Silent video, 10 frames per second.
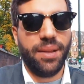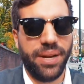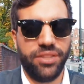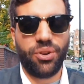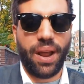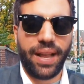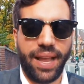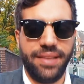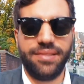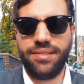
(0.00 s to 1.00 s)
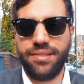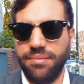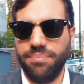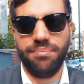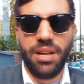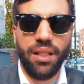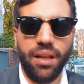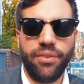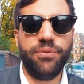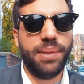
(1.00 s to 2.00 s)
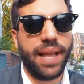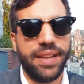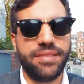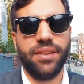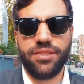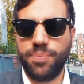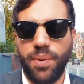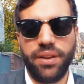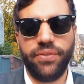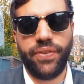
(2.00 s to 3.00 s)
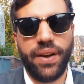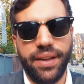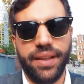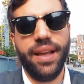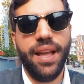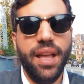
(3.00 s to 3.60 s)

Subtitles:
My track has a lot of plays on Spotify,